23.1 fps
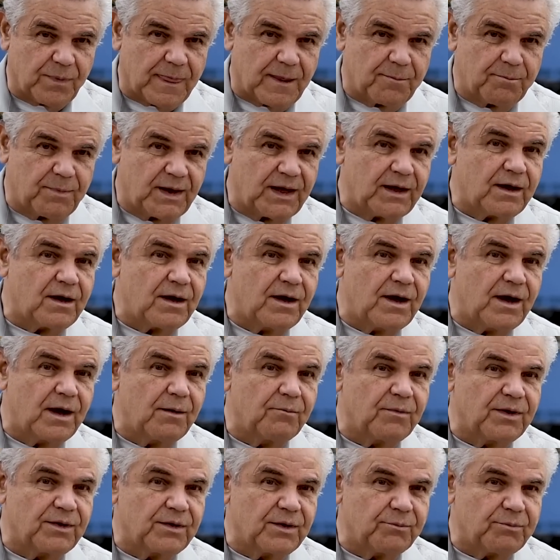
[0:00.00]
PACOM
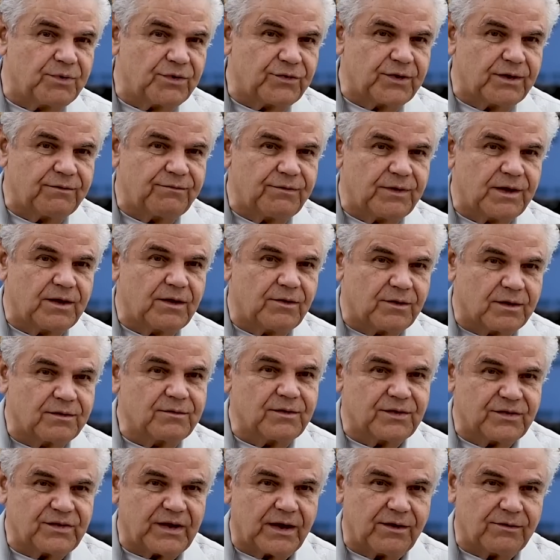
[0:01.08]
in the Pacific,
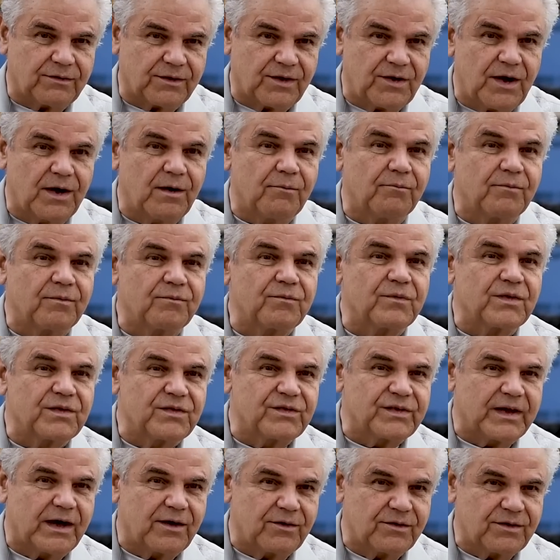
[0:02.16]
Southcom
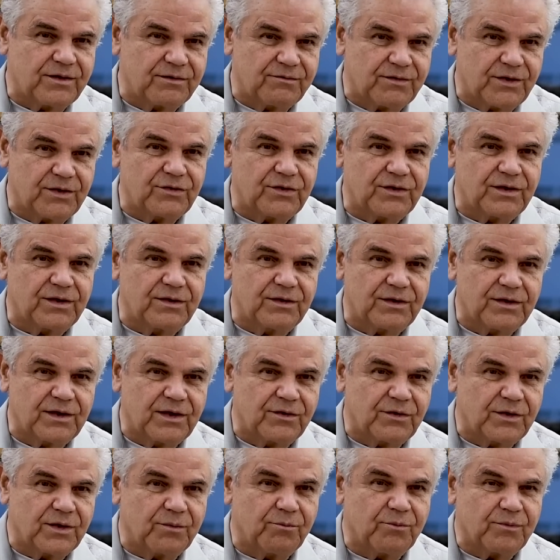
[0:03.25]
south of us in
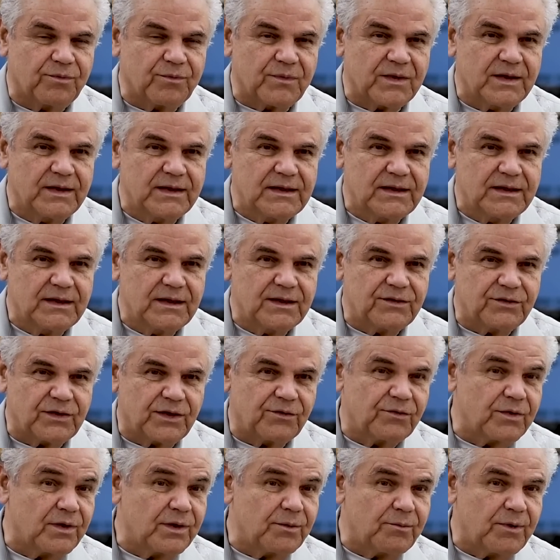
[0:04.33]
the
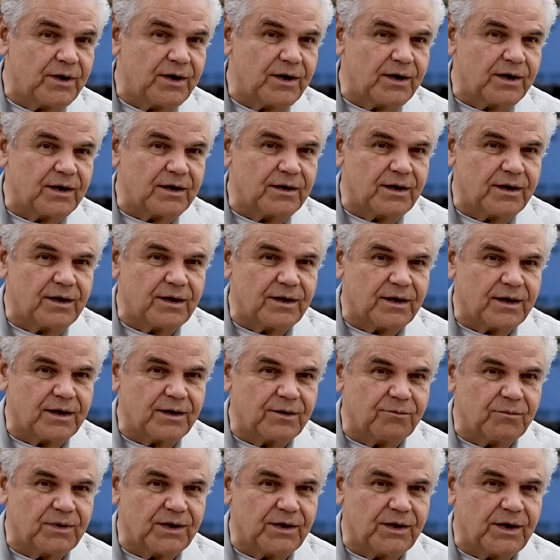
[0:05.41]
Central America and
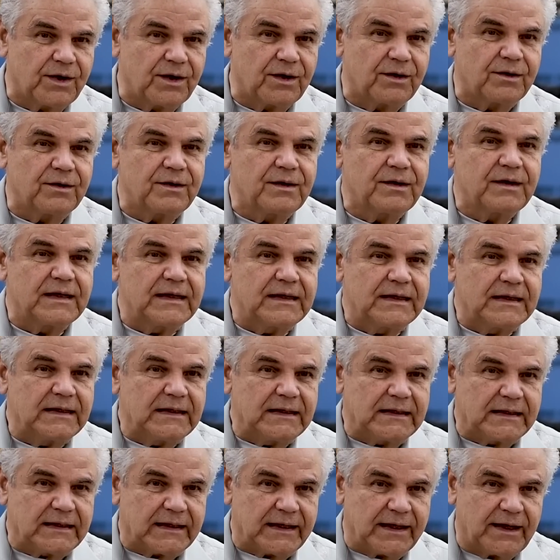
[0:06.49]
beyond,
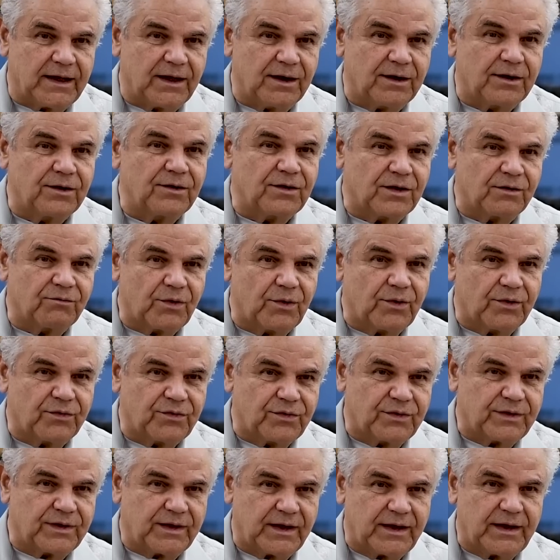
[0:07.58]
and of course
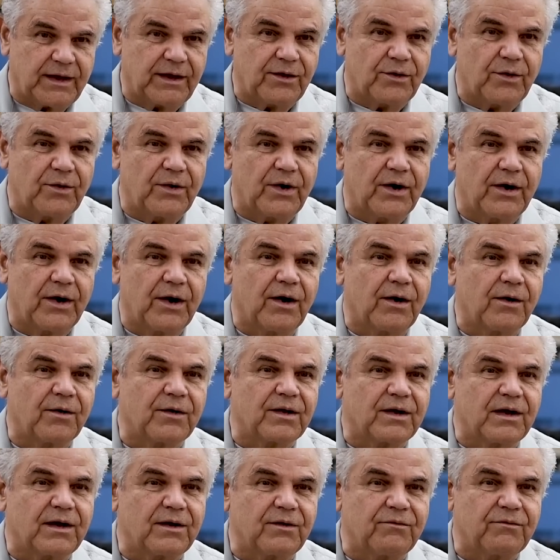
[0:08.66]
the AOR
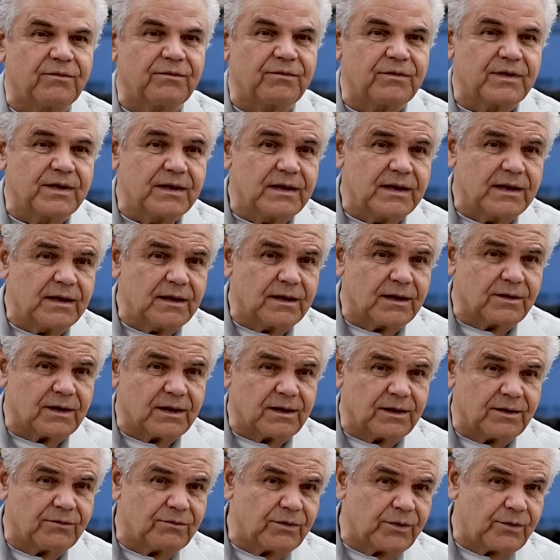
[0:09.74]
of
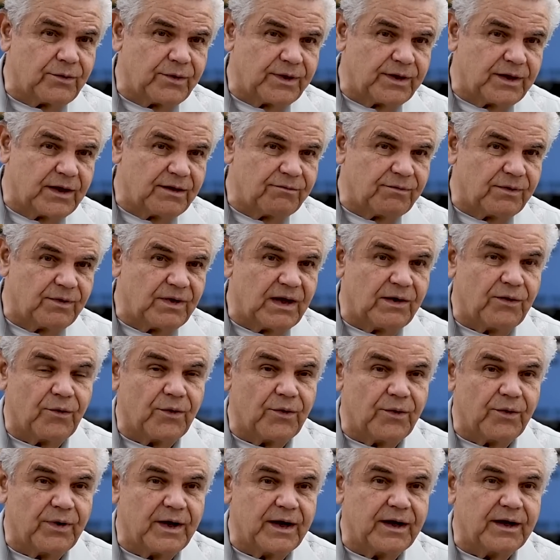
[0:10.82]
OEF and
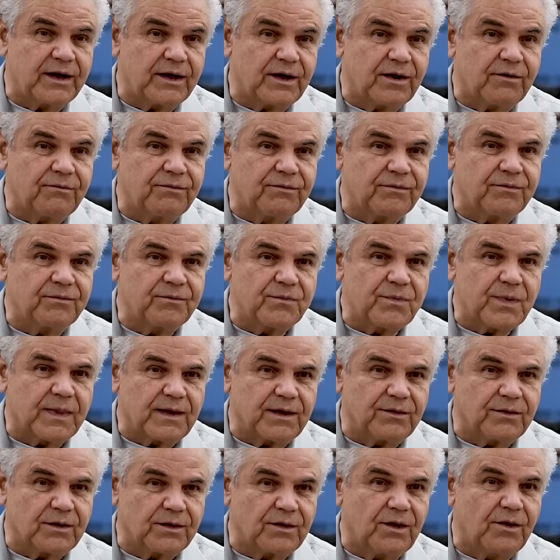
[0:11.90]
OIF in
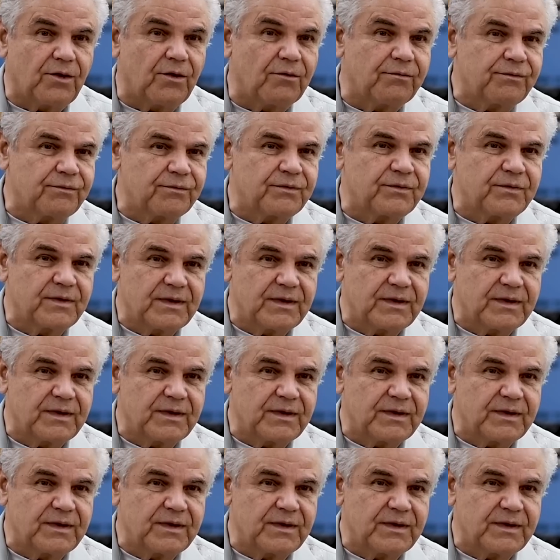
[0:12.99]
the Gulf.